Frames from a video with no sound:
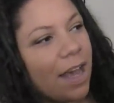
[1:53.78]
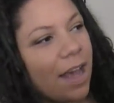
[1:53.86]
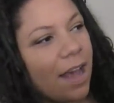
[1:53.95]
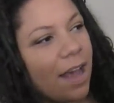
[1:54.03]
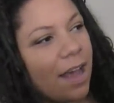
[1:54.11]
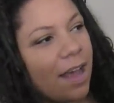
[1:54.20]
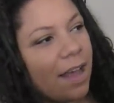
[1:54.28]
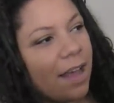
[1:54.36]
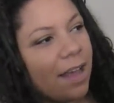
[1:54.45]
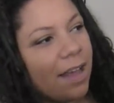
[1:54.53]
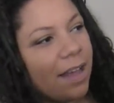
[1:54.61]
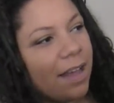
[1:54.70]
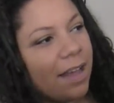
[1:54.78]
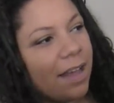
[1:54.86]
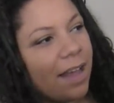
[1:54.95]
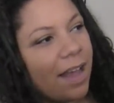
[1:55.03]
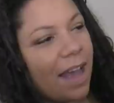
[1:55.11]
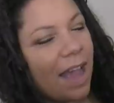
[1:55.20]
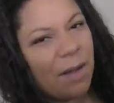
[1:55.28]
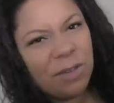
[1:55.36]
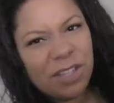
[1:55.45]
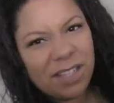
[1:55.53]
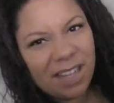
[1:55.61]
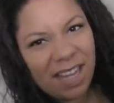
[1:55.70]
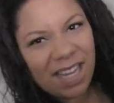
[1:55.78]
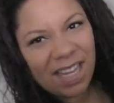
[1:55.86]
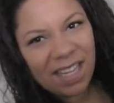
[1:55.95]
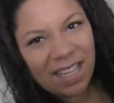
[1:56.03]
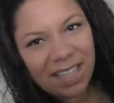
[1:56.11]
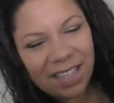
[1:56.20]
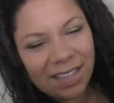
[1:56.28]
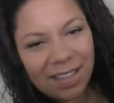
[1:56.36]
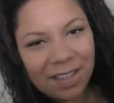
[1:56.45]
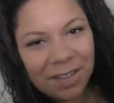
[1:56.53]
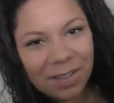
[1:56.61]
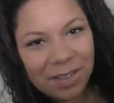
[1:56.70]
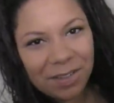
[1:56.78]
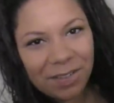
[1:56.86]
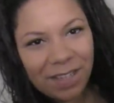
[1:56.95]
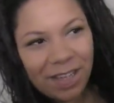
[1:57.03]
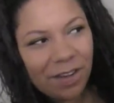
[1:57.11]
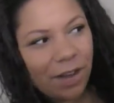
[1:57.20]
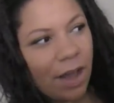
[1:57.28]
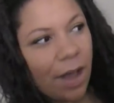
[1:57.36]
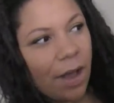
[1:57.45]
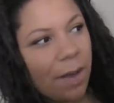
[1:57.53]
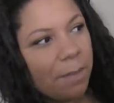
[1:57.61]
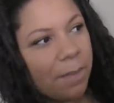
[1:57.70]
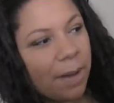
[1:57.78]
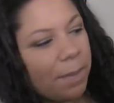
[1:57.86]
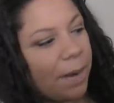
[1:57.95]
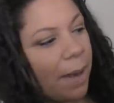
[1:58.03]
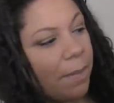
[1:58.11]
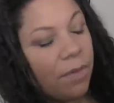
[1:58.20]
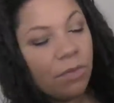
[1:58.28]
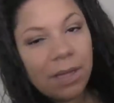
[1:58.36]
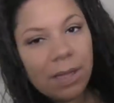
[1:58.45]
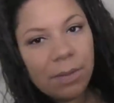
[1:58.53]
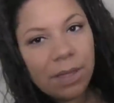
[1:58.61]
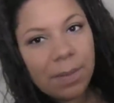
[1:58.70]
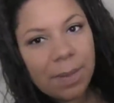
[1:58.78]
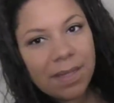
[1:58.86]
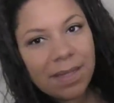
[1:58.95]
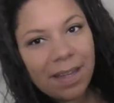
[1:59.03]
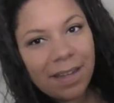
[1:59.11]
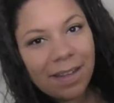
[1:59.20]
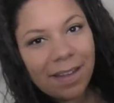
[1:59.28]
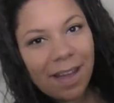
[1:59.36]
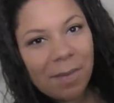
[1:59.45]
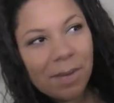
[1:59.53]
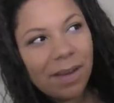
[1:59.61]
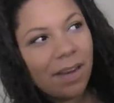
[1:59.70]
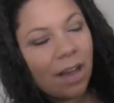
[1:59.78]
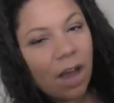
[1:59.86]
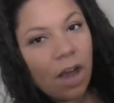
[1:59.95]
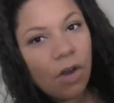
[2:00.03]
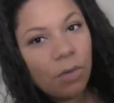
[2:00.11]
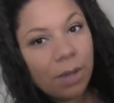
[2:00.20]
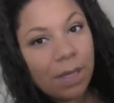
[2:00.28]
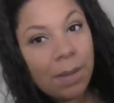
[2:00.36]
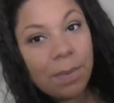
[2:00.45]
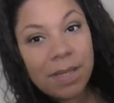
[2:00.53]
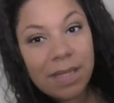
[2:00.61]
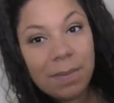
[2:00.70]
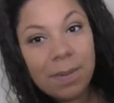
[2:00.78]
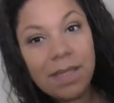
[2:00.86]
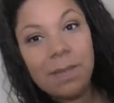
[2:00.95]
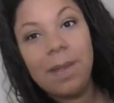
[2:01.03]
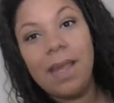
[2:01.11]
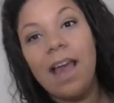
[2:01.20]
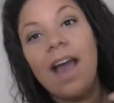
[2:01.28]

uh, I was just like, eh, I don't want to do a video. But, but I've been really, really busy. I've been a really busy, busy bee.